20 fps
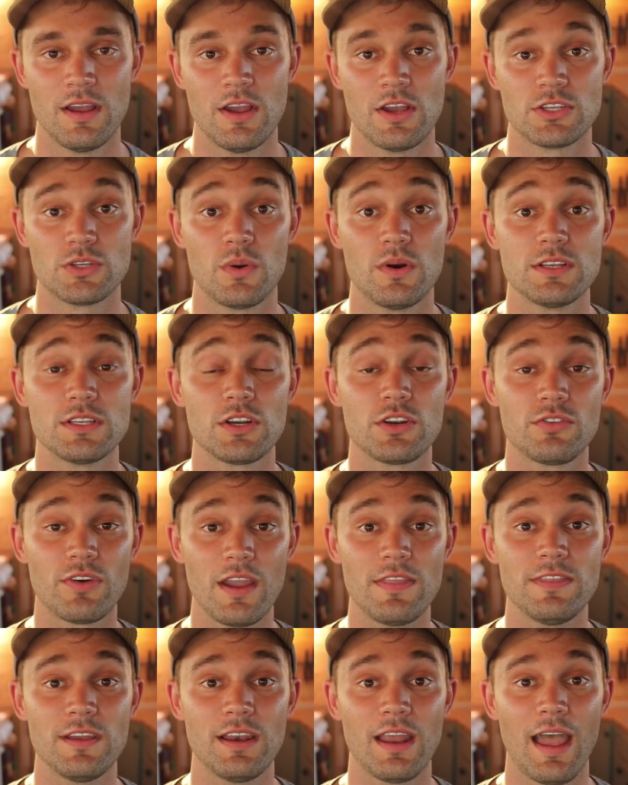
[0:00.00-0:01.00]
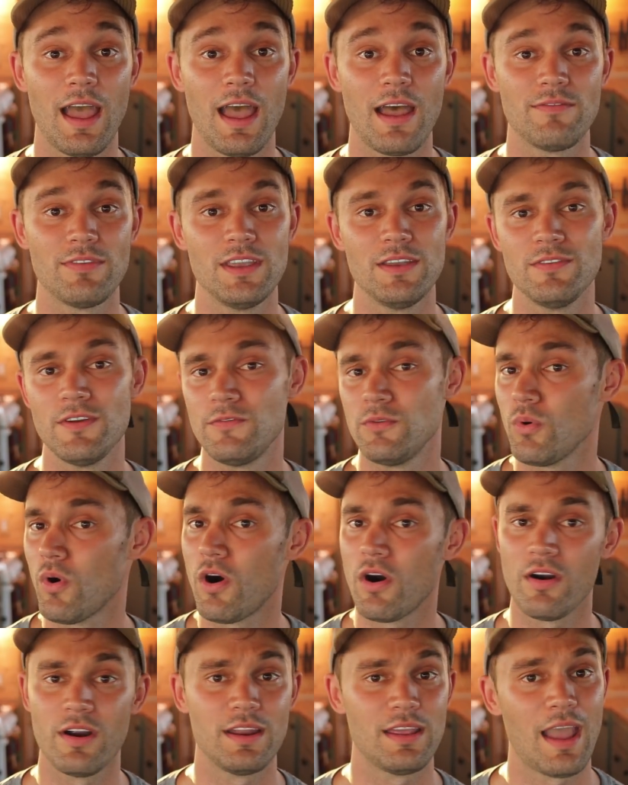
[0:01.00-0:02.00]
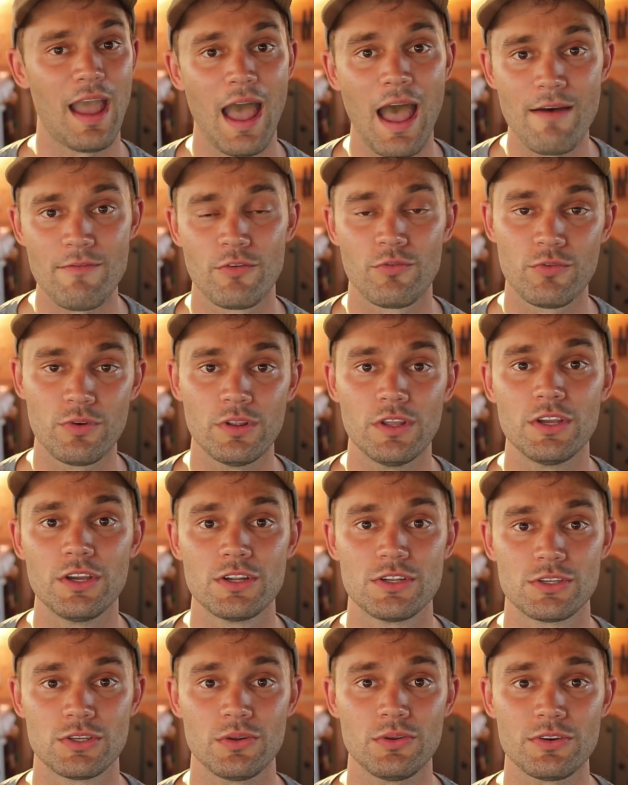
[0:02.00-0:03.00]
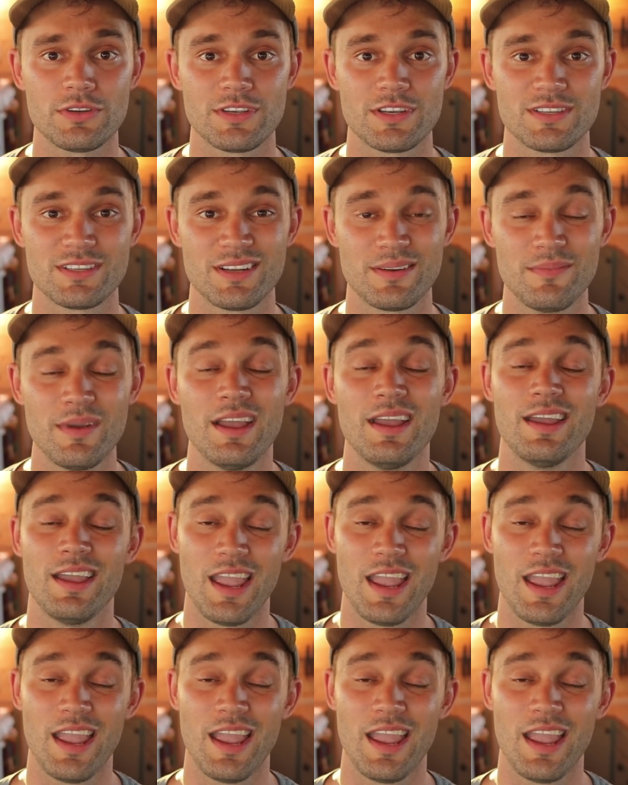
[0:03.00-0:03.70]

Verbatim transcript: So it is a great thing to have even if you already have a really good solar system,